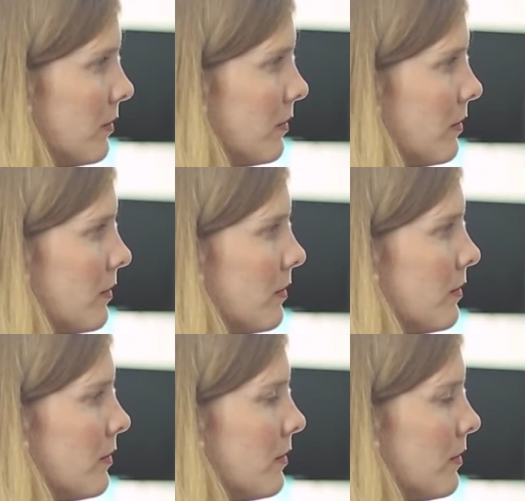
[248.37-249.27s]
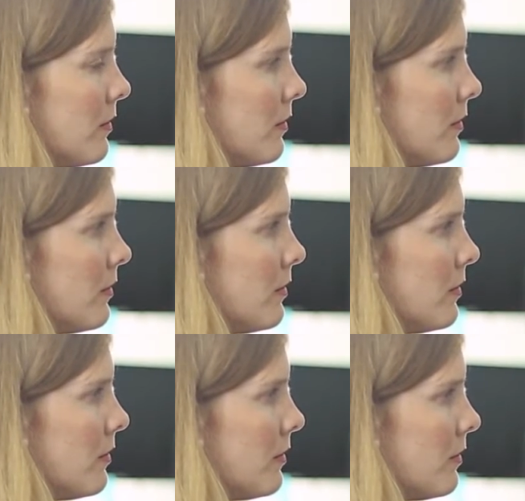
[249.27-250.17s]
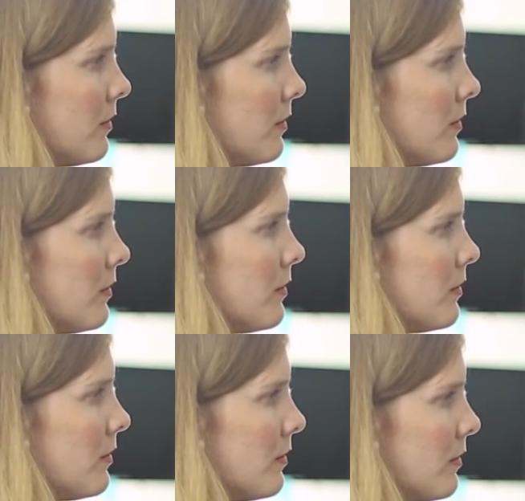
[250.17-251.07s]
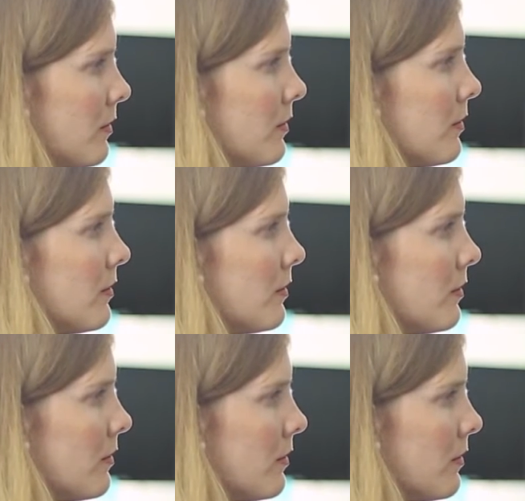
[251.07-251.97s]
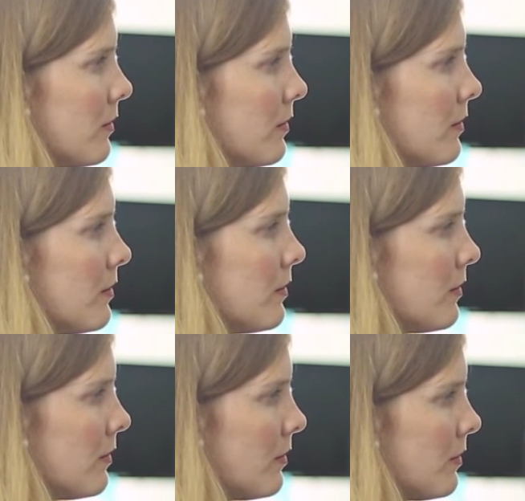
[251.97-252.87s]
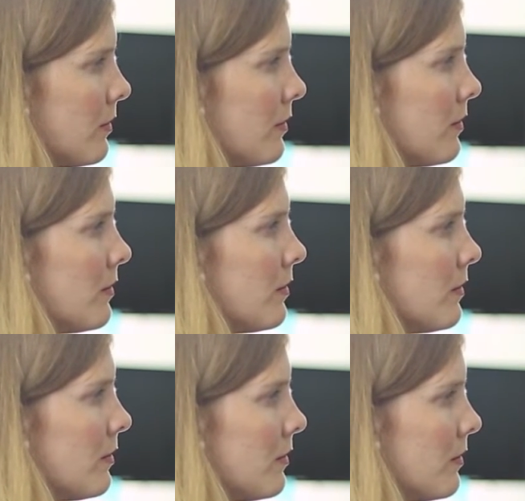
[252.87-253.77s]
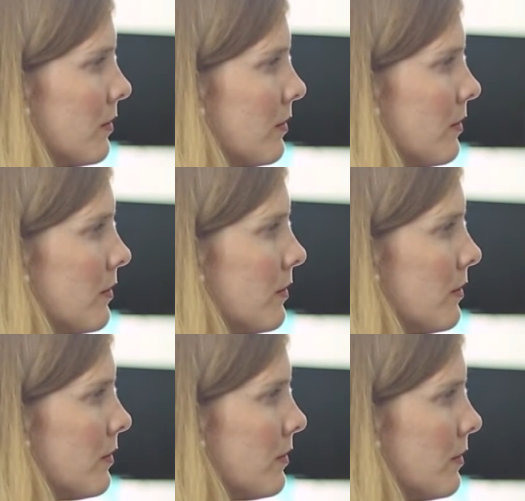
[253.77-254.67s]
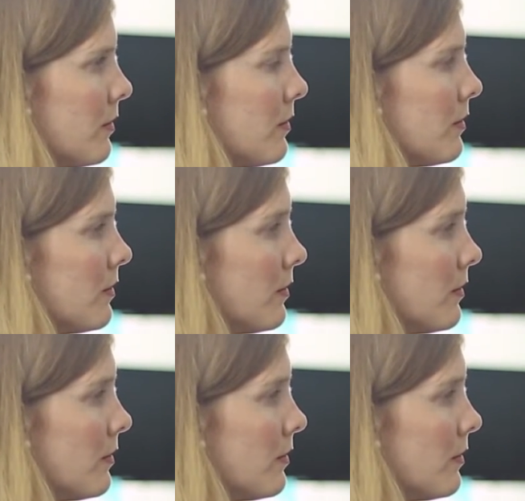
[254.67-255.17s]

(not speaking)